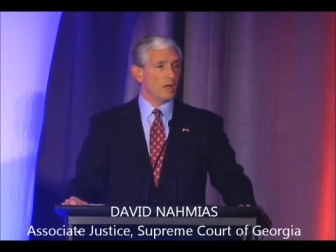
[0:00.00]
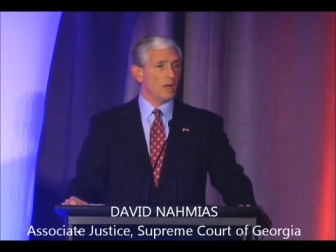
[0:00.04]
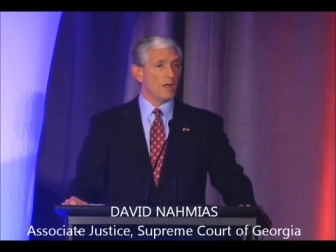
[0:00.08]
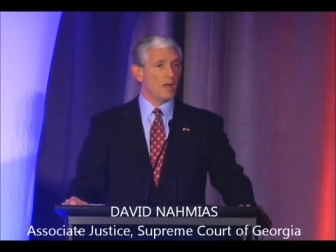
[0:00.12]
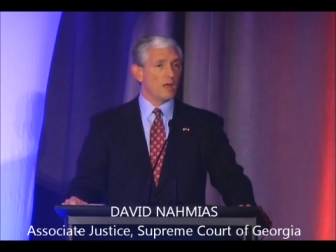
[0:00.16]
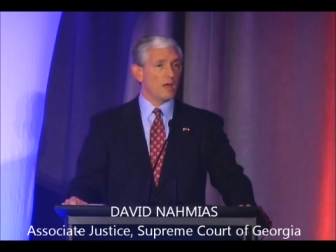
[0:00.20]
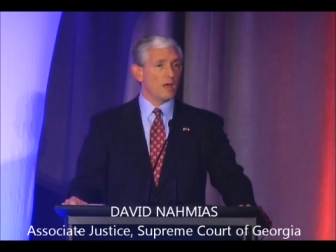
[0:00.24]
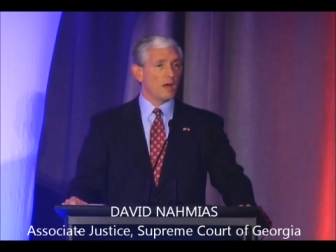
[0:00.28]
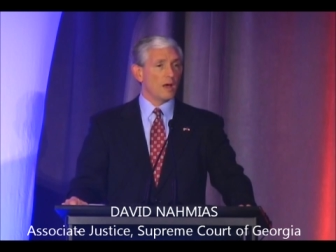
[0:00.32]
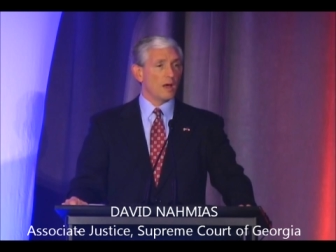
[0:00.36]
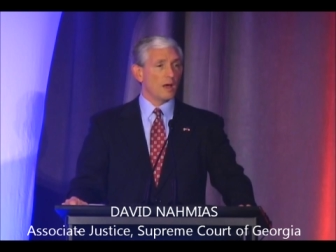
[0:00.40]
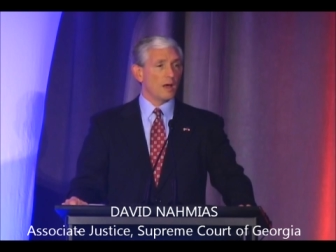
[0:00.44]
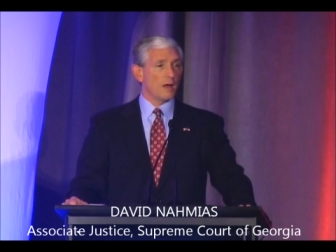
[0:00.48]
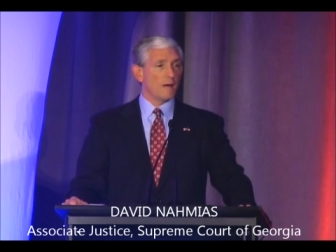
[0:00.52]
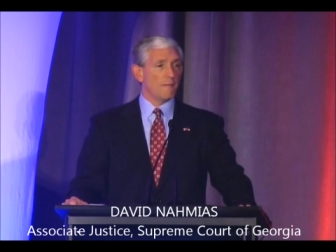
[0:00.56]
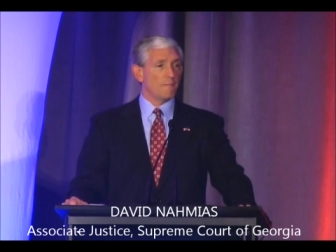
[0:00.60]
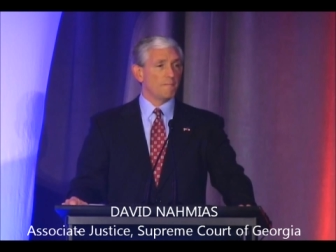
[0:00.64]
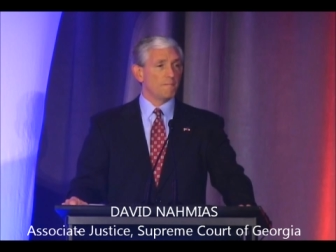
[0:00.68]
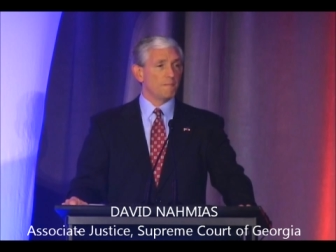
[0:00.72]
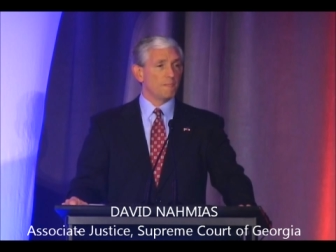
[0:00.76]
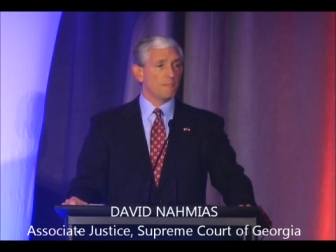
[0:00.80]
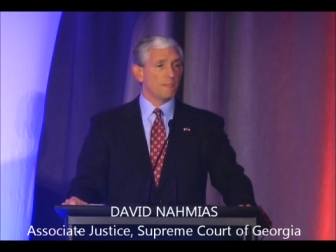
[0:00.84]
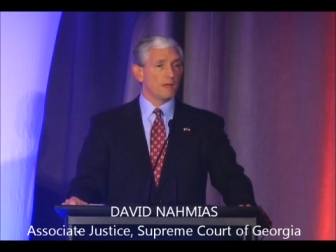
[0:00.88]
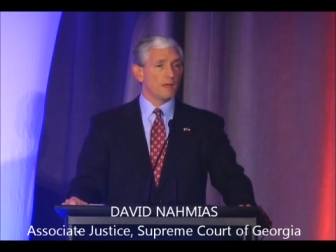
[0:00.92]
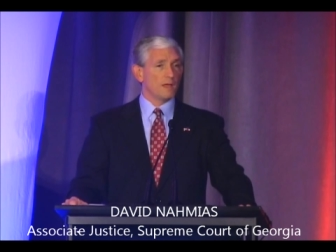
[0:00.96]
Um,
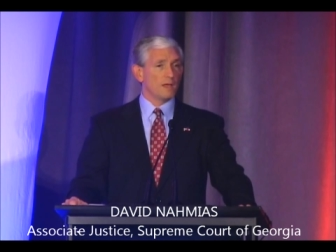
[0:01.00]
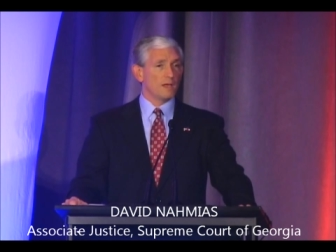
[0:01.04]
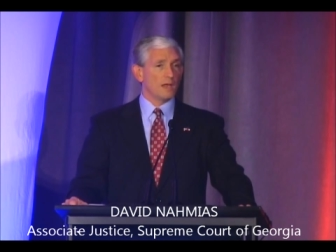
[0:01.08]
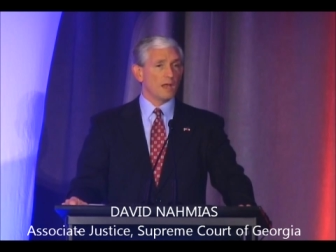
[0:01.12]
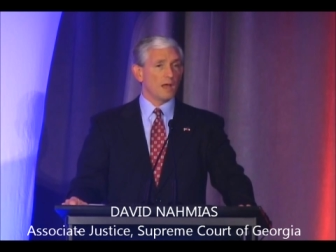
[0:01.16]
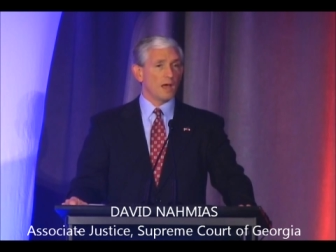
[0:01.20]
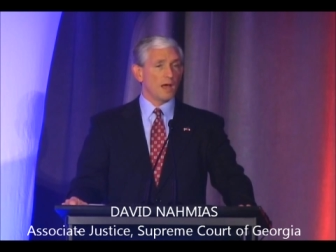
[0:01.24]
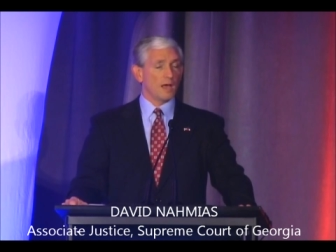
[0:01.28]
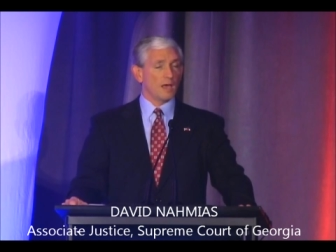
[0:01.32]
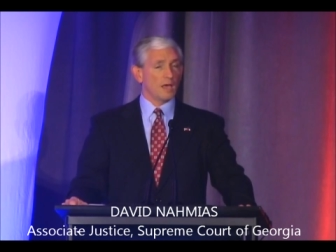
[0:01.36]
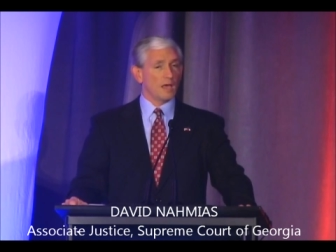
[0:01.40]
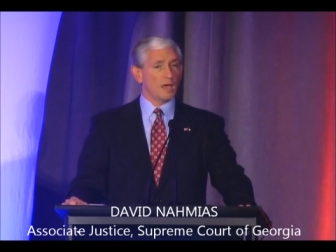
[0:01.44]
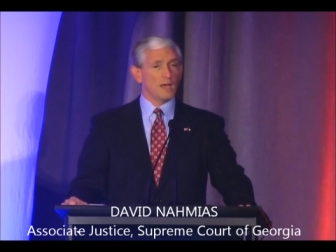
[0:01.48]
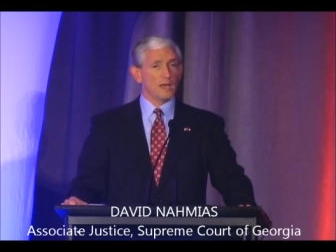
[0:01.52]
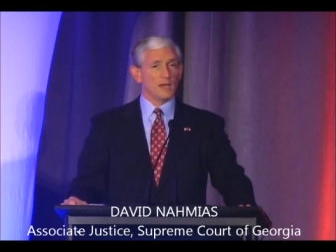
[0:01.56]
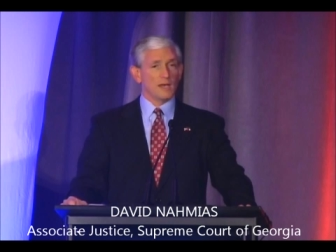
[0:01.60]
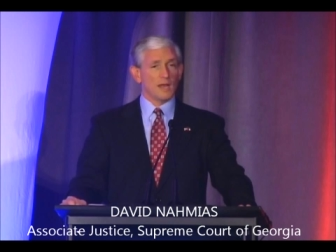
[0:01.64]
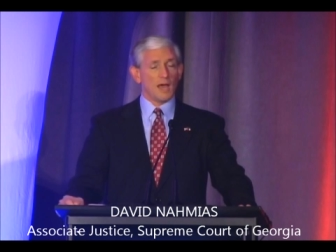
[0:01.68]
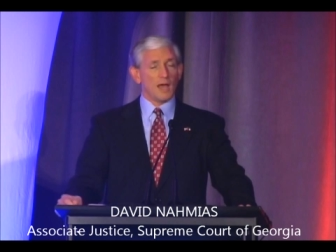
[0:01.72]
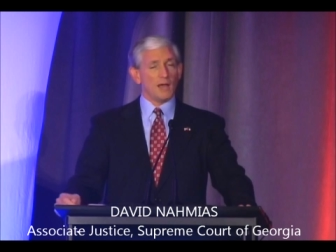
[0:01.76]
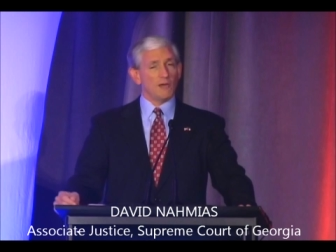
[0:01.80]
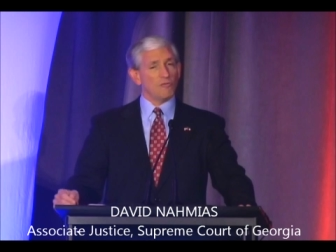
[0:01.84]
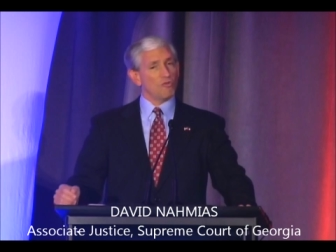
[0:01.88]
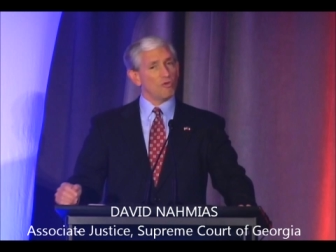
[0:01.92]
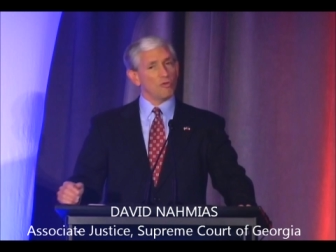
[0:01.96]
again,
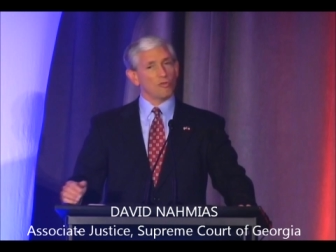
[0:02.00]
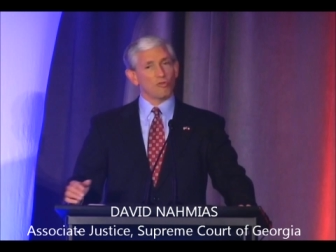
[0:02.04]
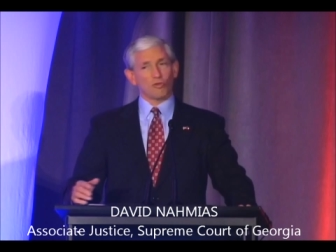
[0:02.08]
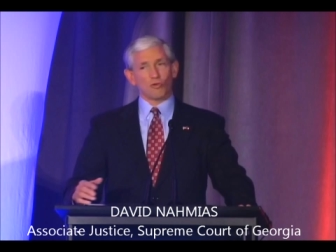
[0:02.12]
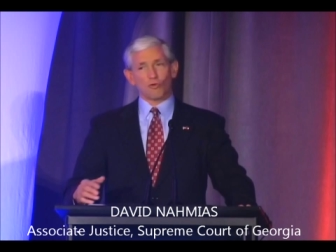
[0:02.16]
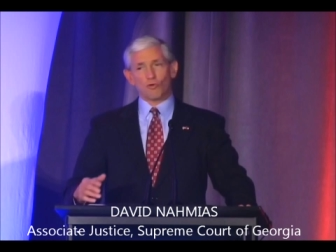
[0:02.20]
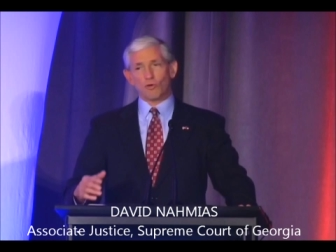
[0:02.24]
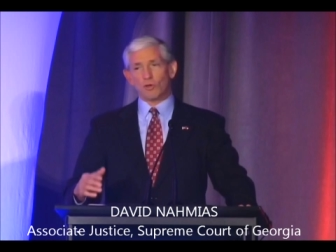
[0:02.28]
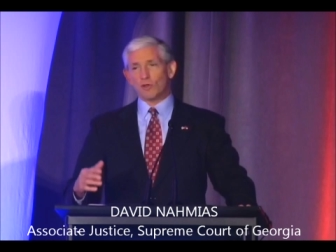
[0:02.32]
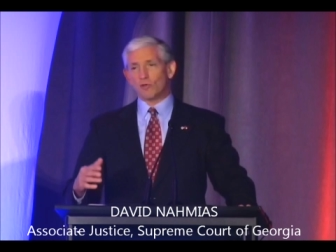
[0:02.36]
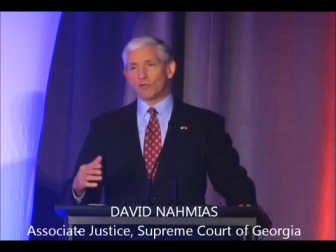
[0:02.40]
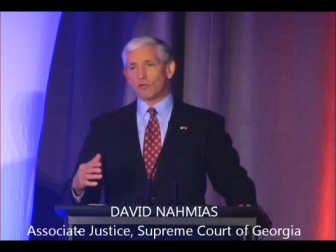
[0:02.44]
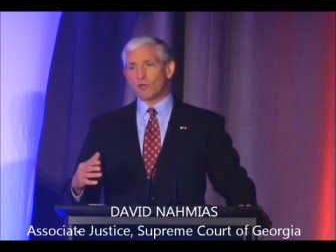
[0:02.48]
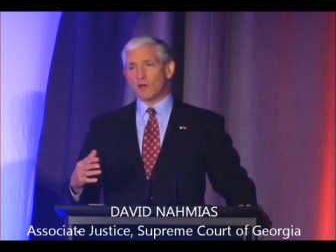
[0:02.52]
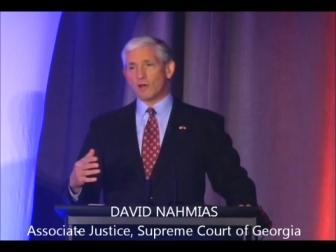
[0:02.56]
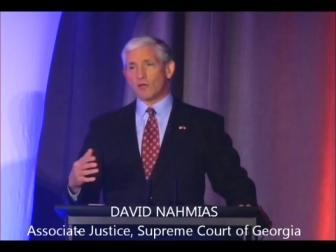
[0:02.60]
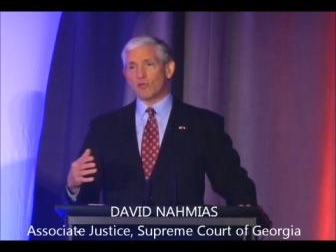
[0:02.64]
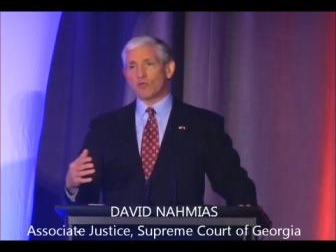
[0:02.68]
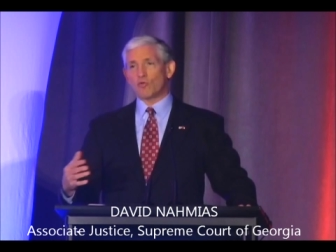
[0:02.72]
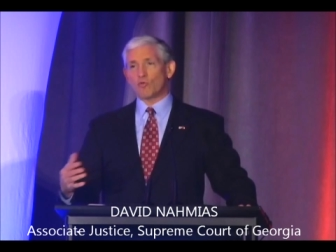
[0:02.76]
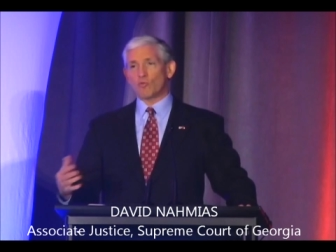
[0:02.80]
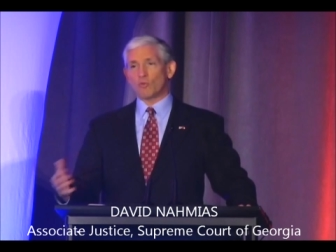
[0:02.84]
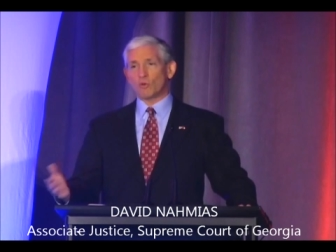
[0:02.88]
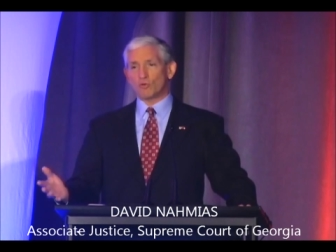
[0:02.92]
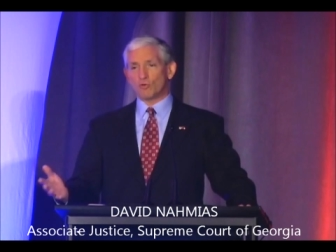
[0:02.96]
not just to criticize
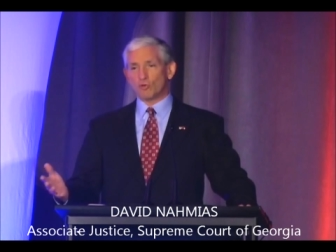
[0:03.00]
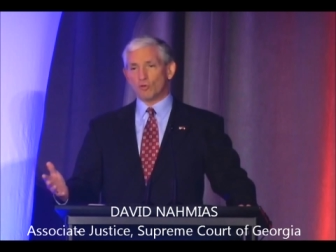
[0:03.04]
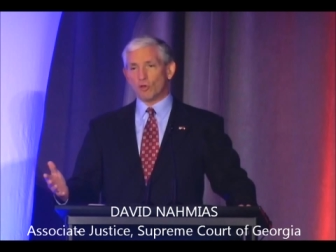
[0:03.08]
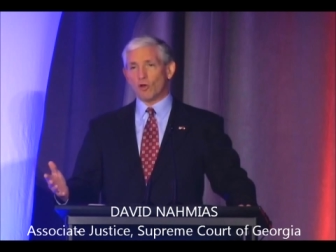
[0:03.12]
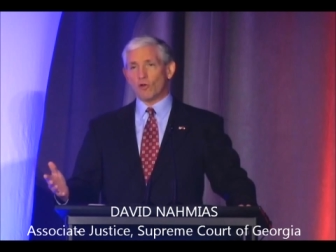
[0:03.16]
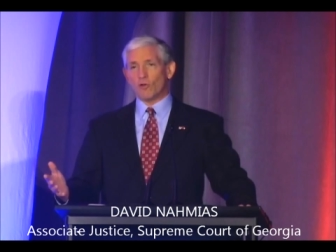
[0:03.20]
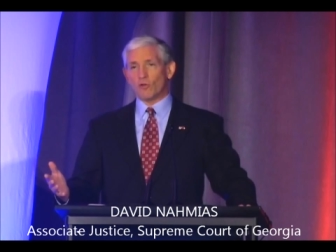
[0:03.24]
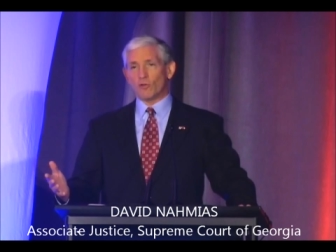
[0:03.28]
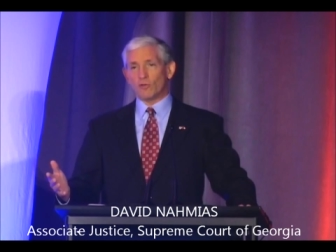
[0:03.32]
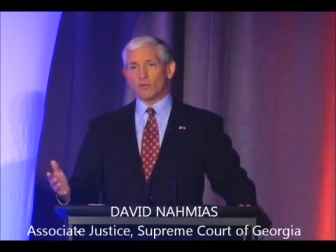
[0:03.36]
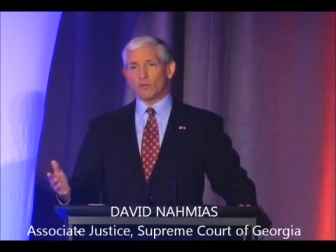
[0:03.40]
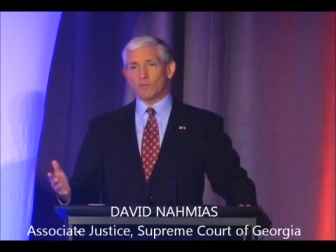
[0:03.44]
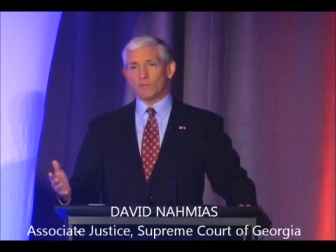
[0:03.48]
the result,